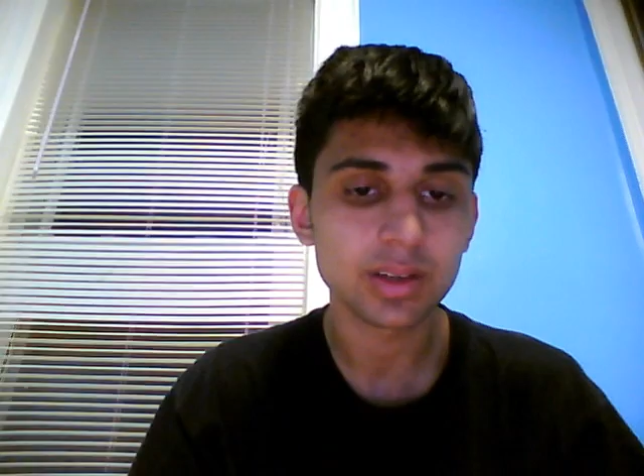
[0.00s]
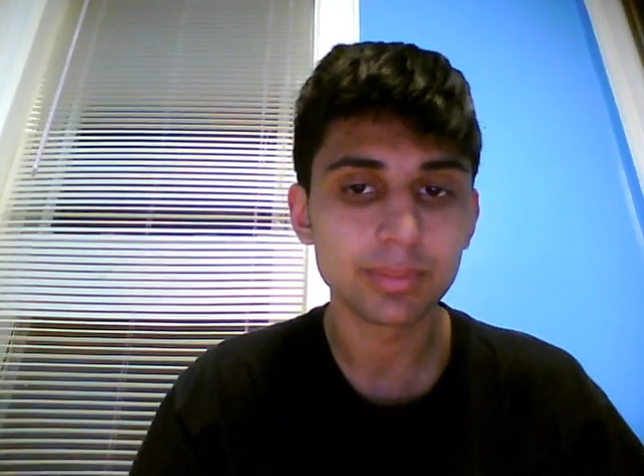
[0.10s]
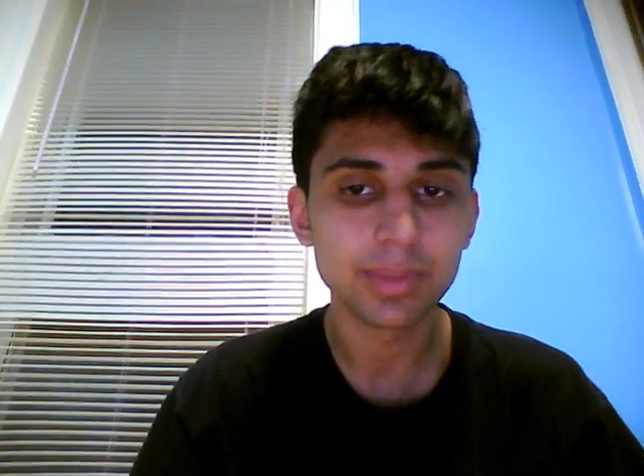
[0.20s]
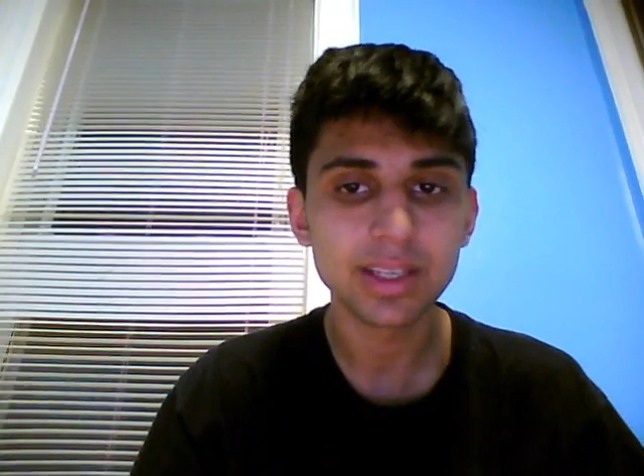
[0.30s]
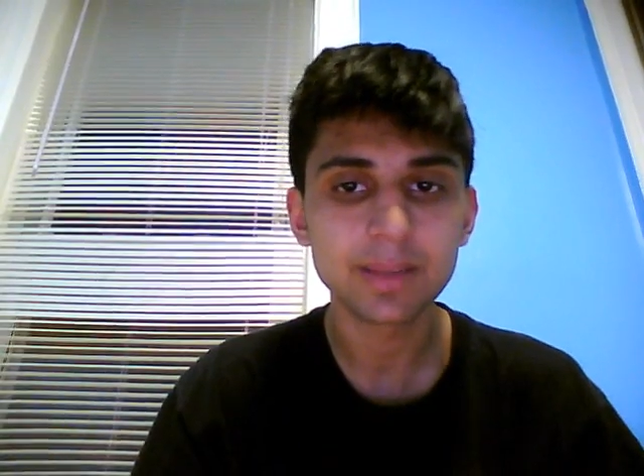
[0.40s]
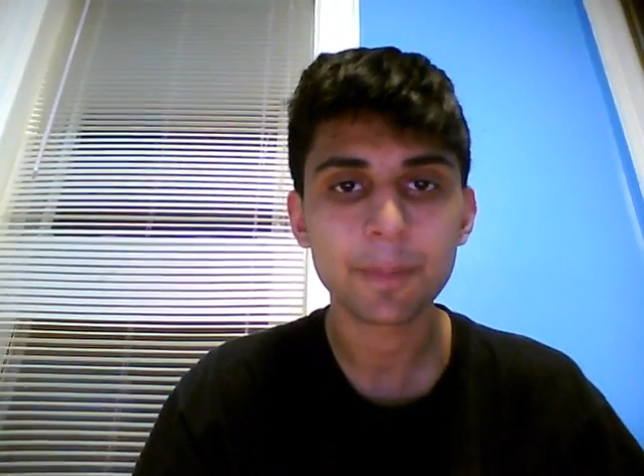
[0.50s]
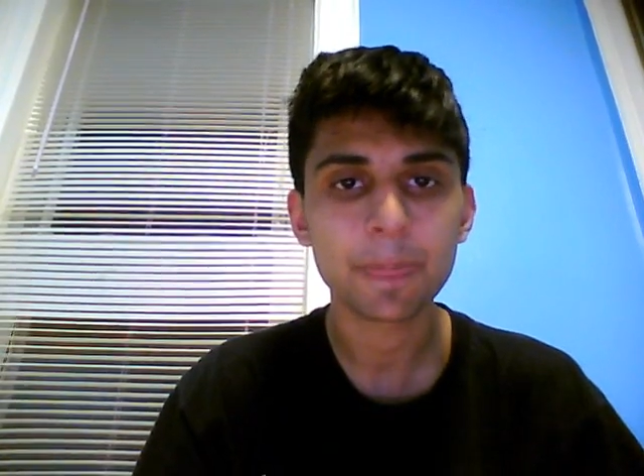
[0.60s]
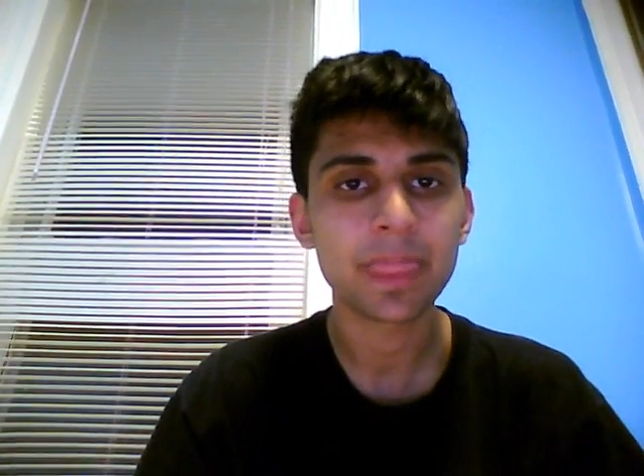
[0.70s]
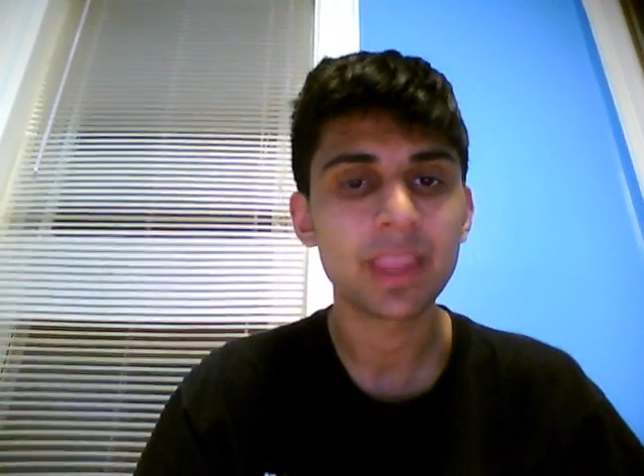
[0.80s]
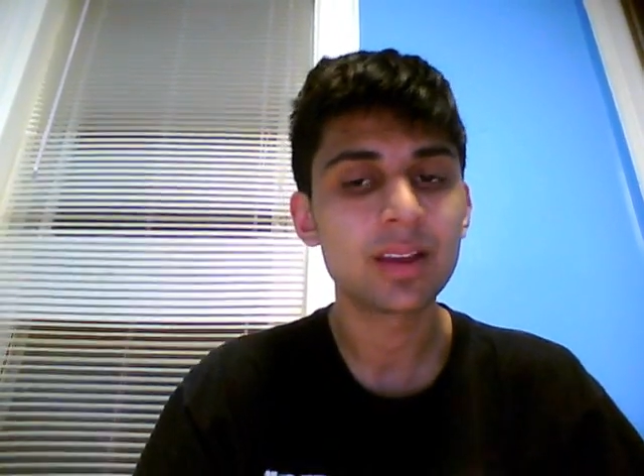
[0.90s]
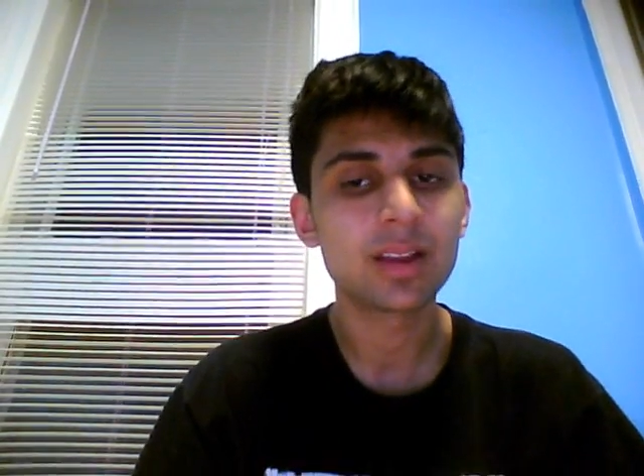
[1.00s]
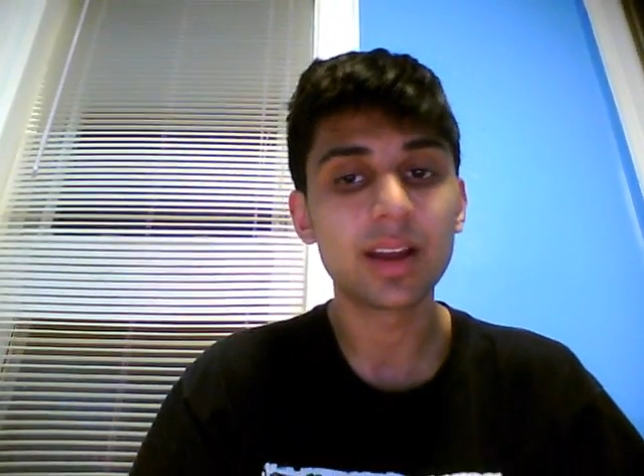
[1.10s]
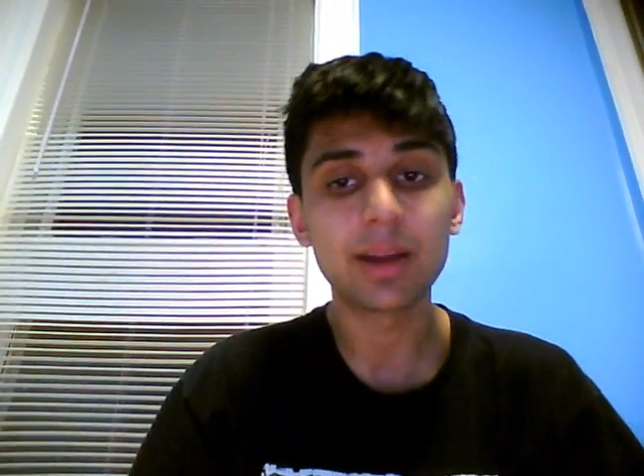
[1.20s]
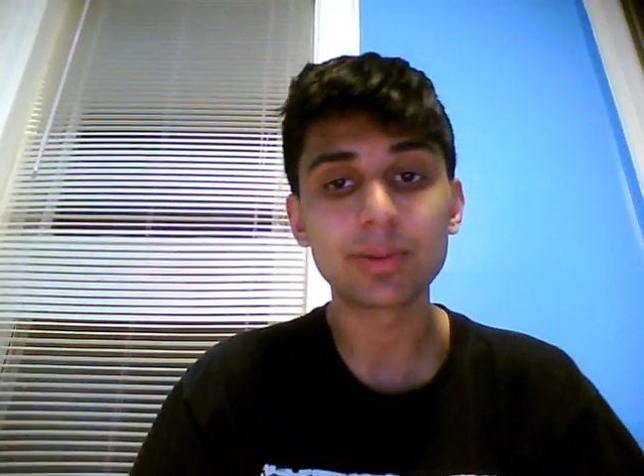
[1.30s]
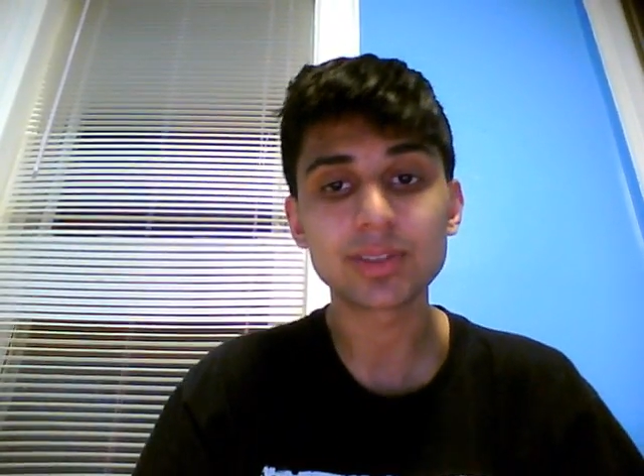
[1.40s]
me,
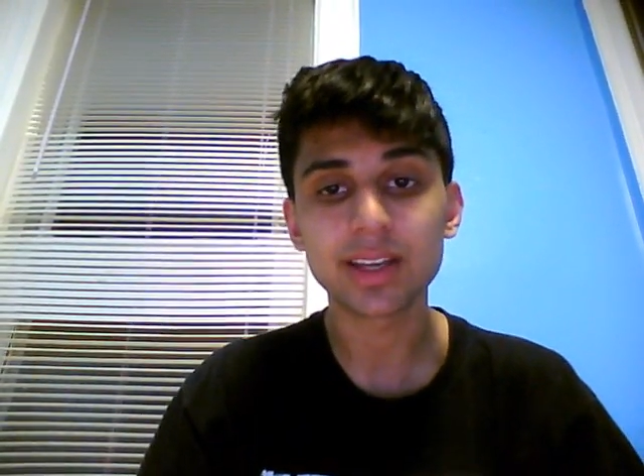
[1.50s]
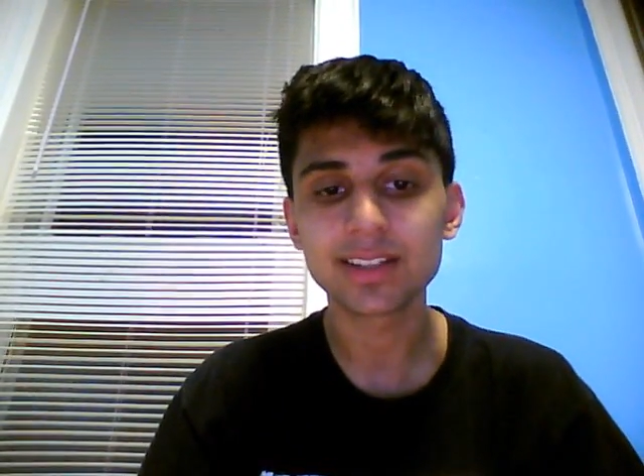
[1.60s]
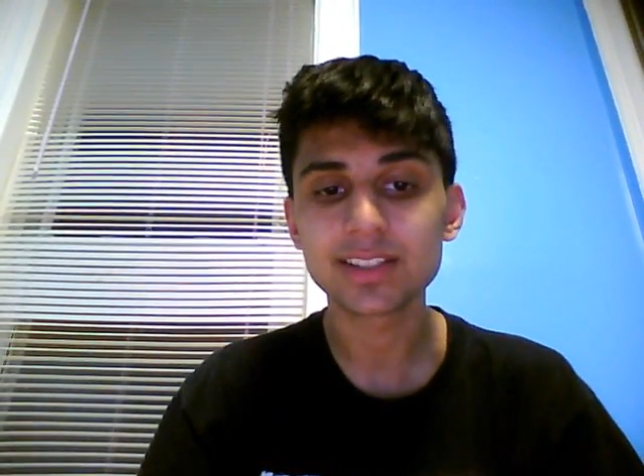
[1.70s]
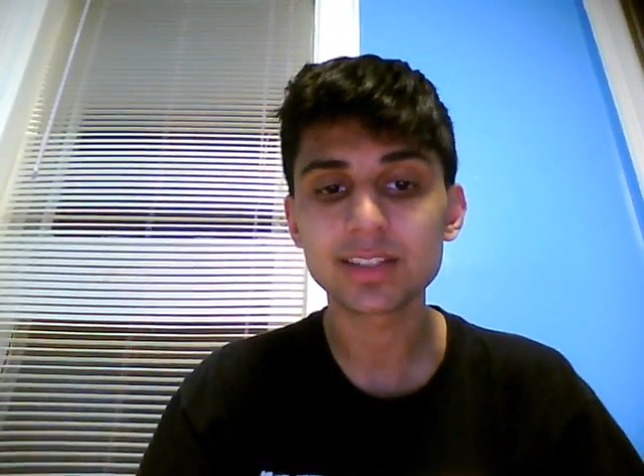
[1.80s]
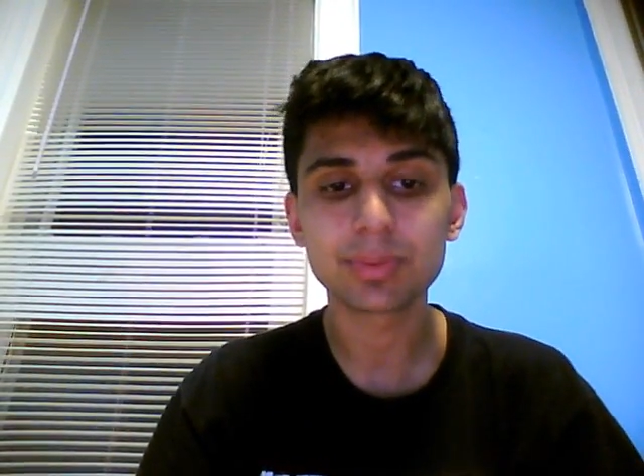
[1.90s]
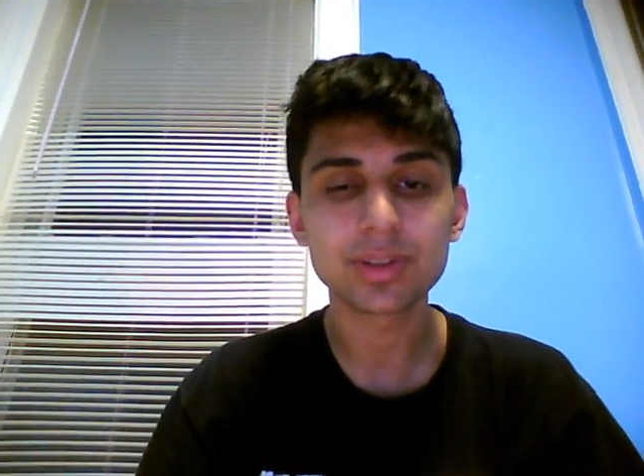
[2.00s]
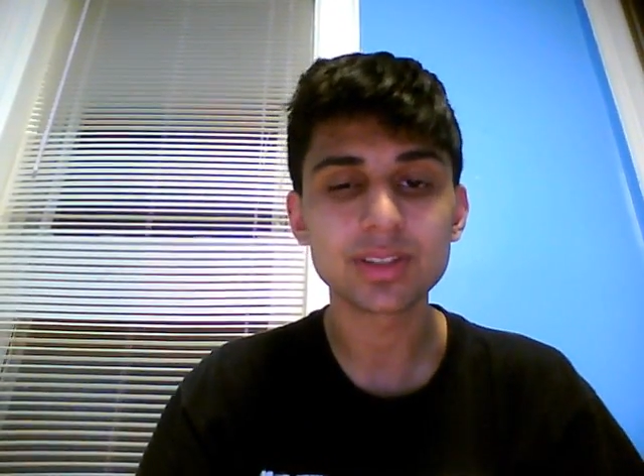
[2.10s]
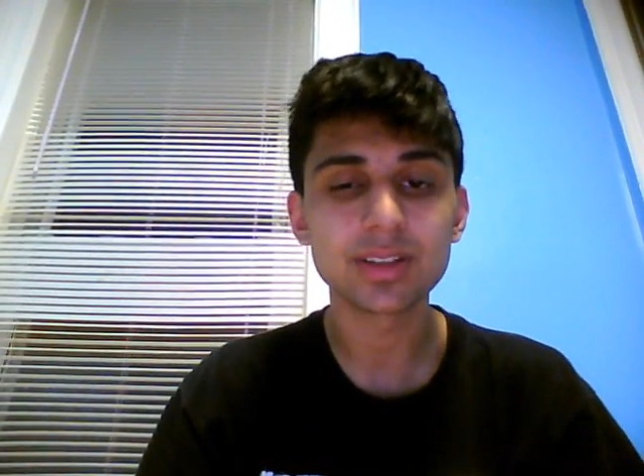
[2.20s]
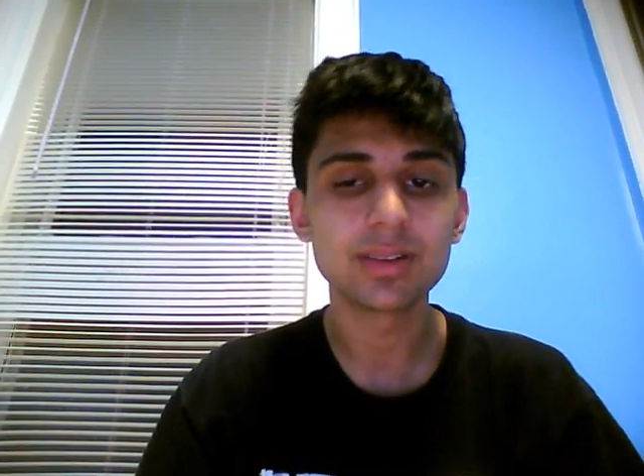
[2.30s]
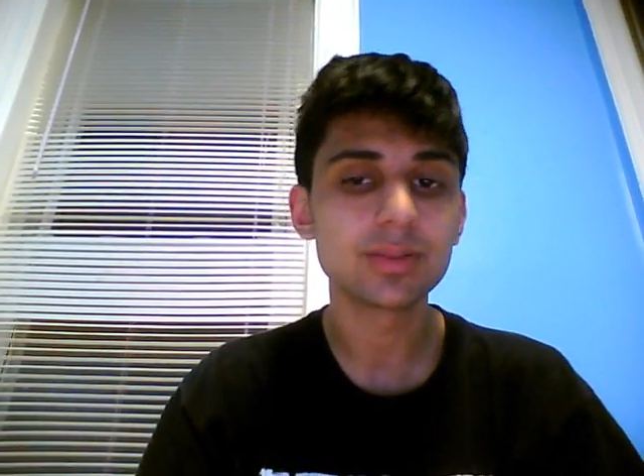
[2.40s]
I was kind of disappointed